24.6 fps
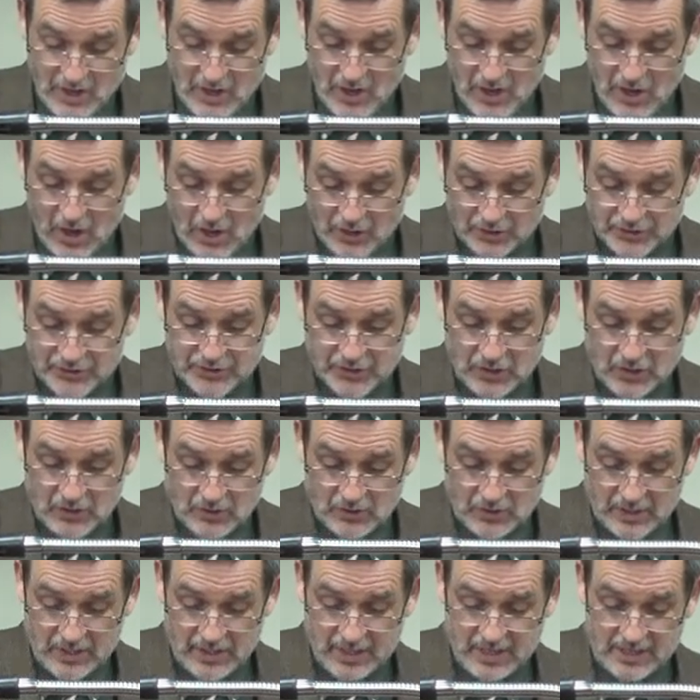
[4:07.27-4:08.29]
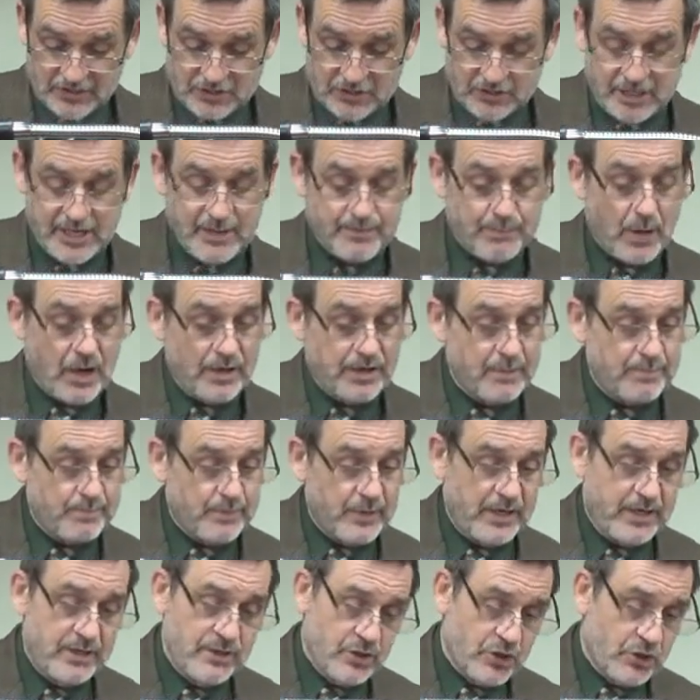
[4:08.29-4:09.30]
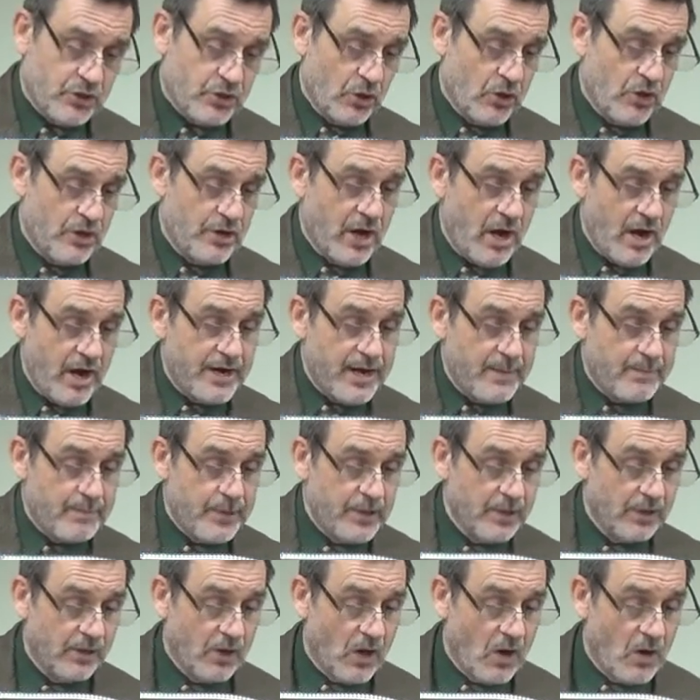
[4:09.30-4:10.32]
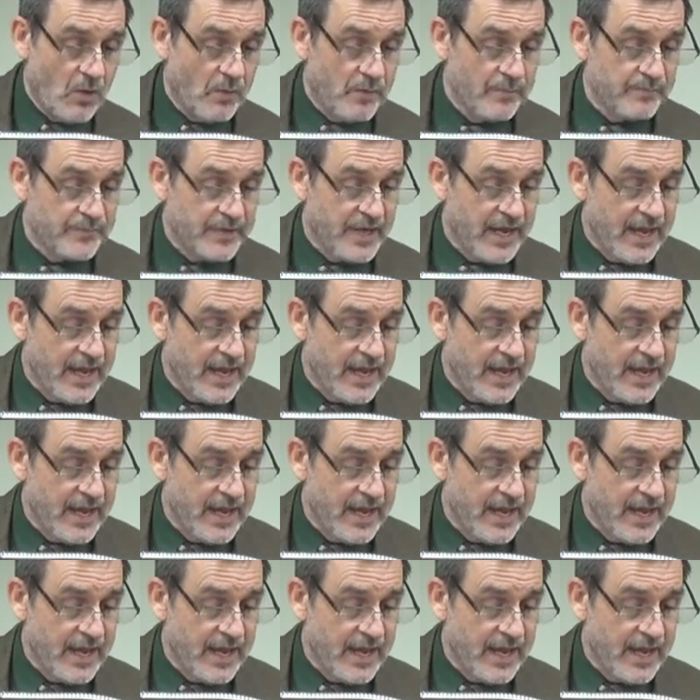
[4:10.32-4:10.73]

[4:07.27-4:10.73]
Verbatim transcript: also uh, asleep on a, in the stern on a pillow.